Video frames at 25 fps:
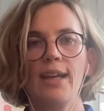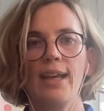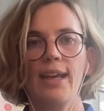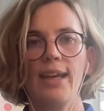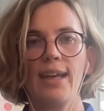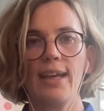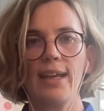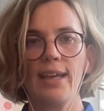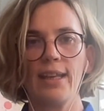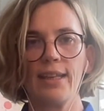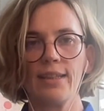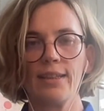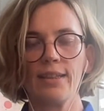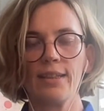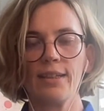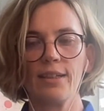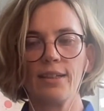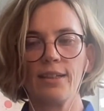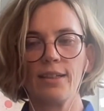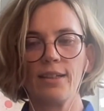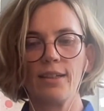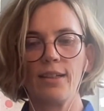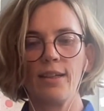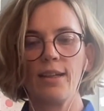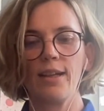and
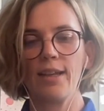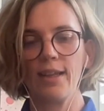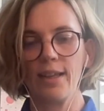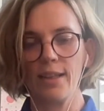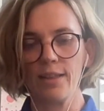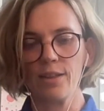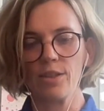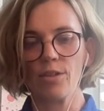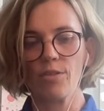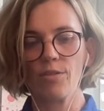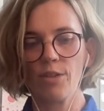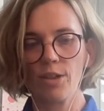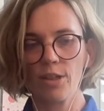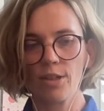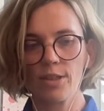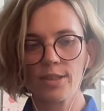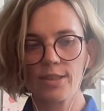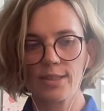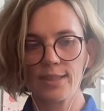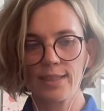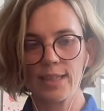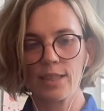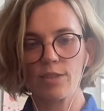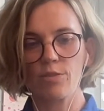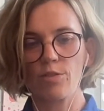the
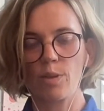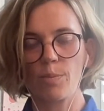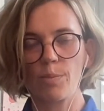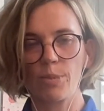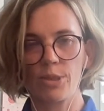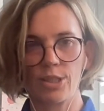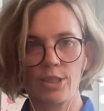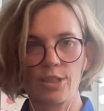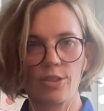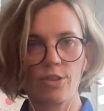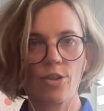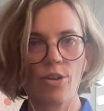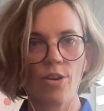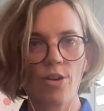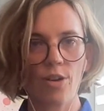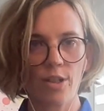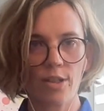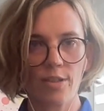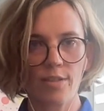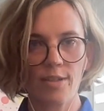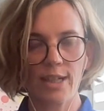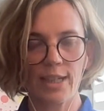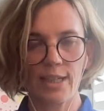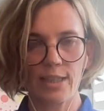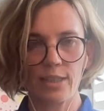ones that represent
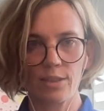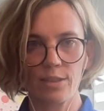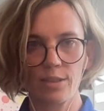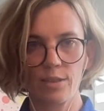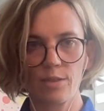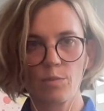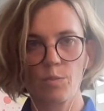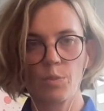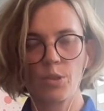hard-right